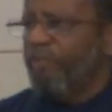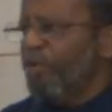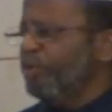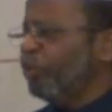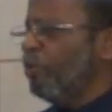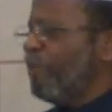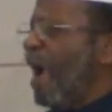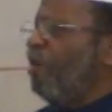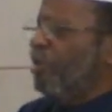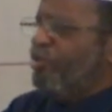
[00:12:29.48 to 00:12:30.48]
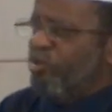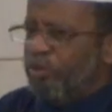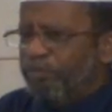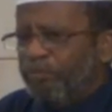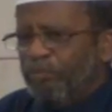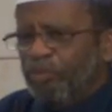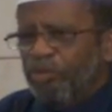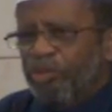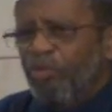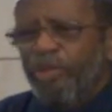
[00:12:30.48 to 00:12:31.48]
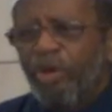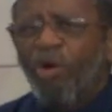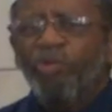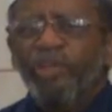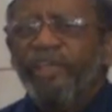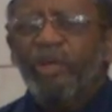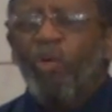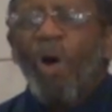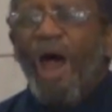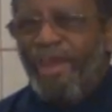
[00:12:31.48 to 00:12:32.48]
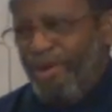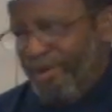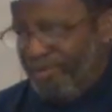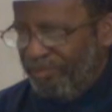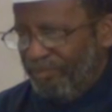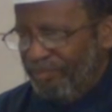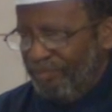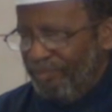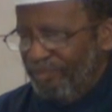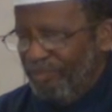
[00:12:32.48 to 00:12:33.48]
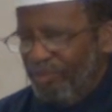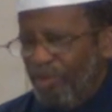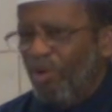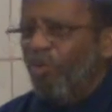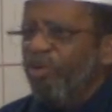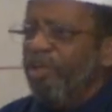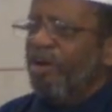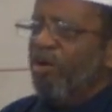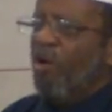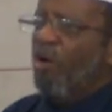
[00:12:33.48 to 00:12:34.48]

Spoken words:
the book is so powerful, till you don't need a choir. You don't need an